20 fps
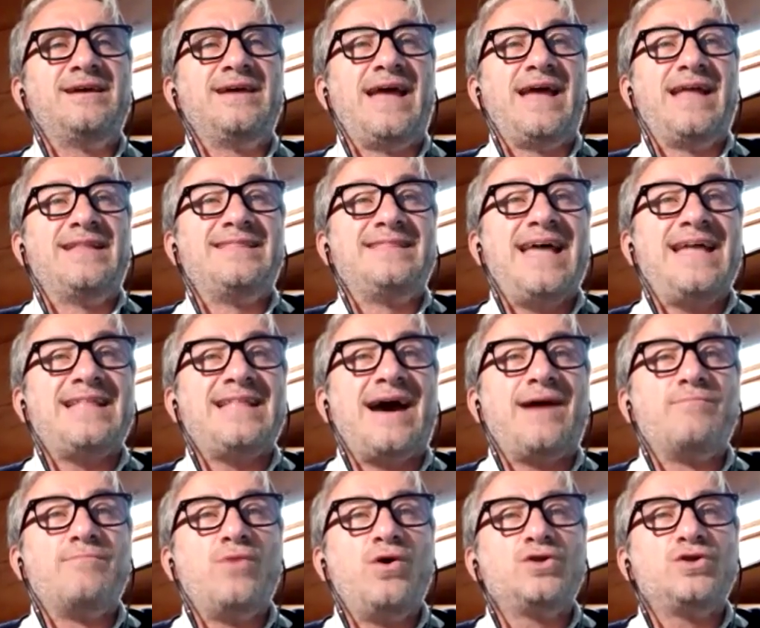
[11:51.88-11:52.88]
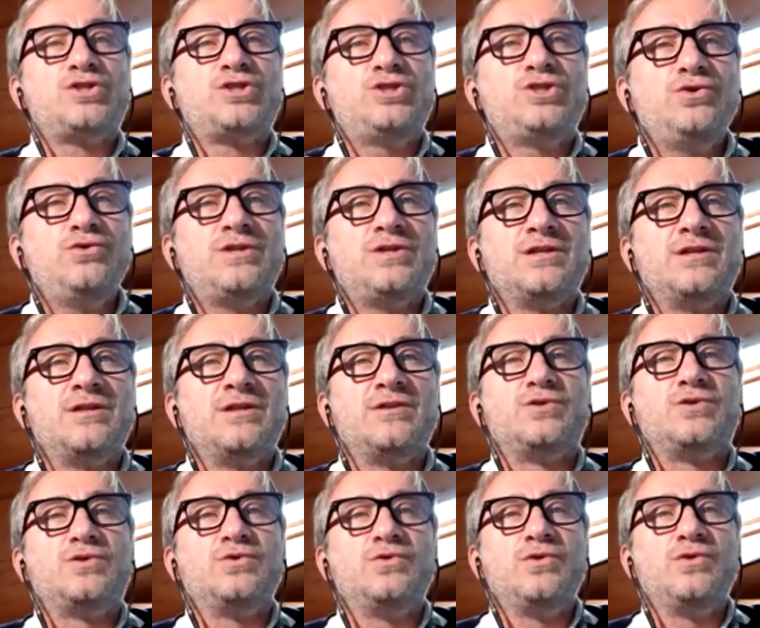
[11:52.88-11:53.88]
And that are more suited
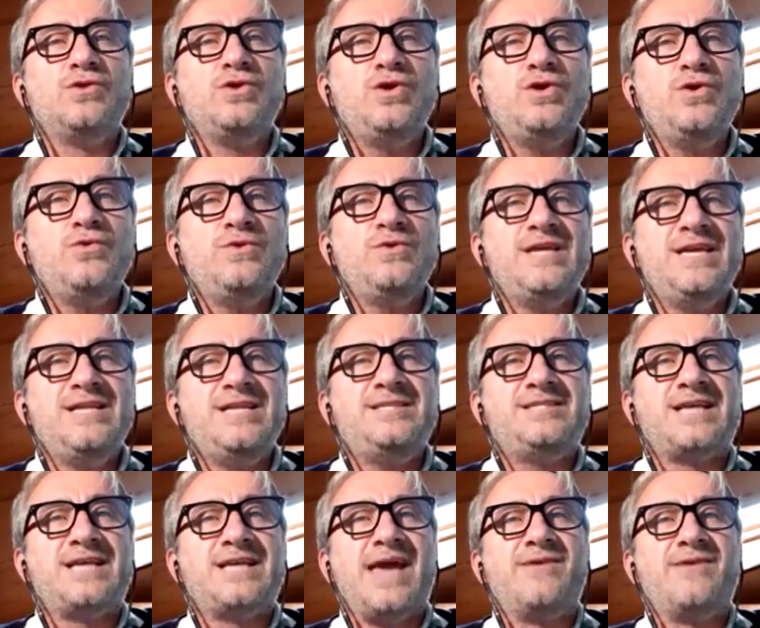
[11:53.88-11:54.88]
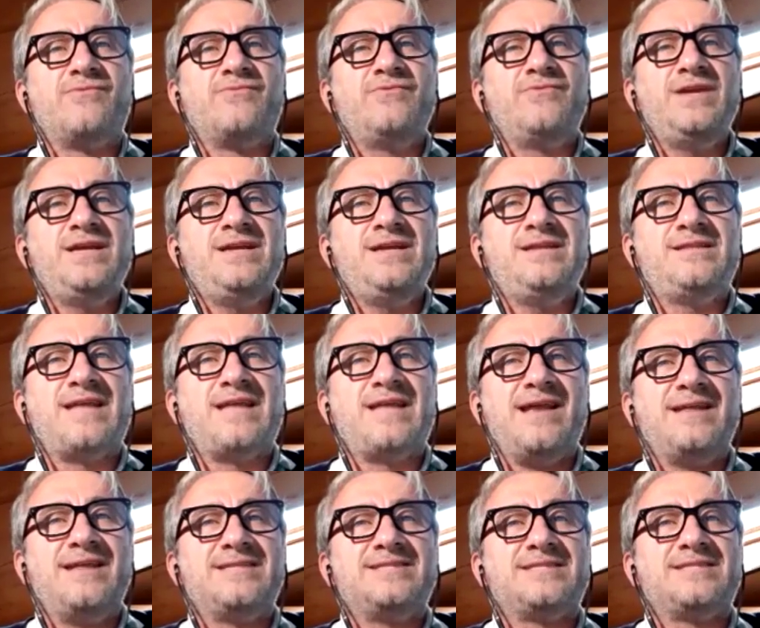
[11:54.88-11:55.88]
to the new needs and
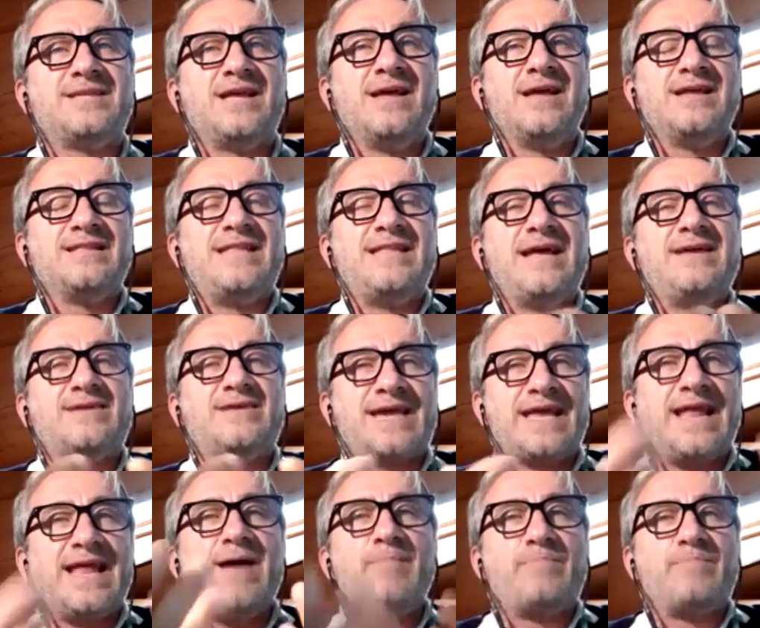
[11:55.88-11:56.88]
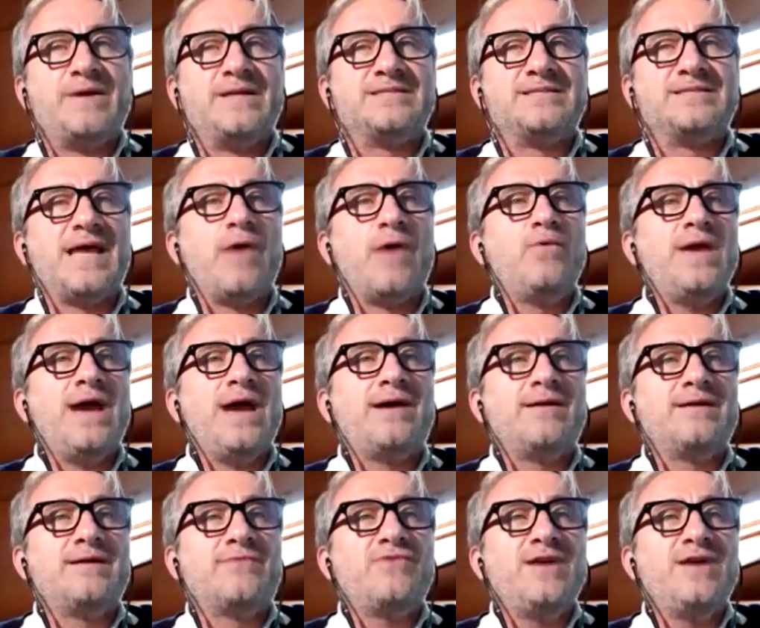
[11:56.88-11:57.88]
retailers that can happen. And we are
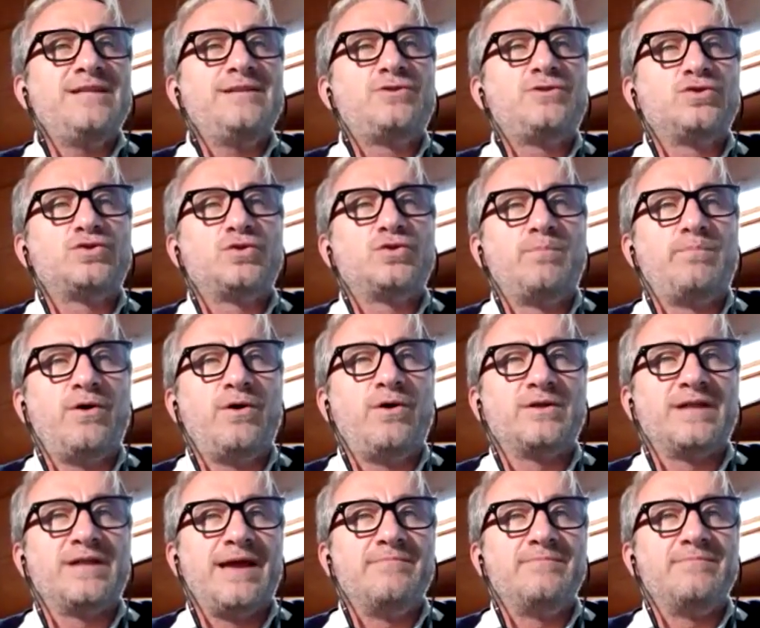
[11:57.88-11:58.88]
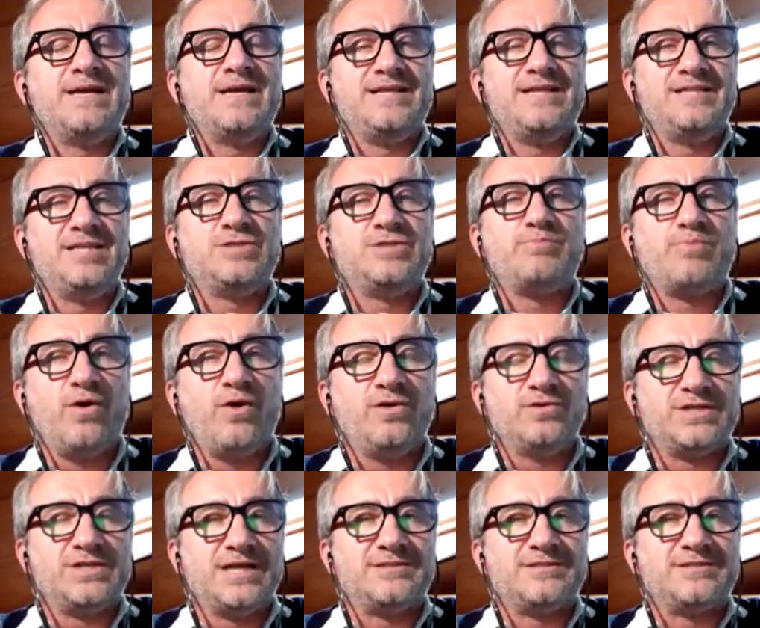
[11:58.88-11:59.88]
ready to support them in these
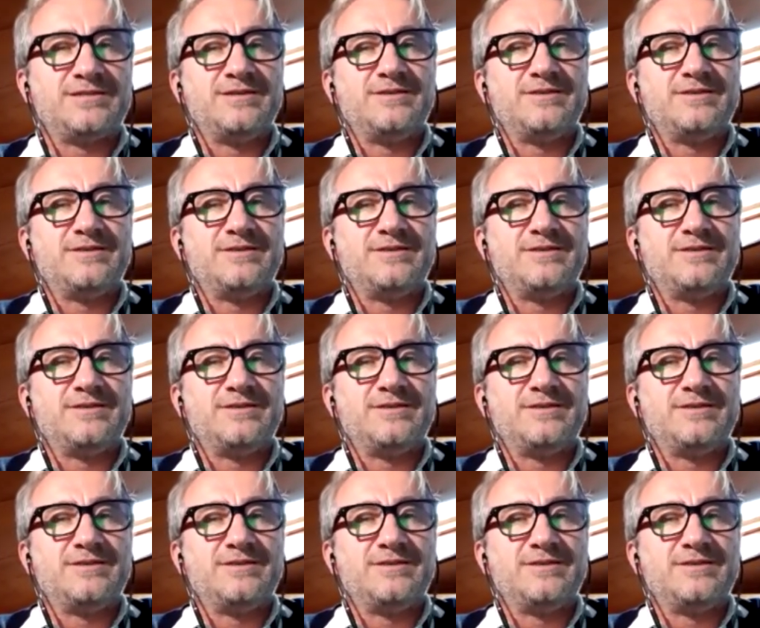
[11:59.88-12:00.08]
projects.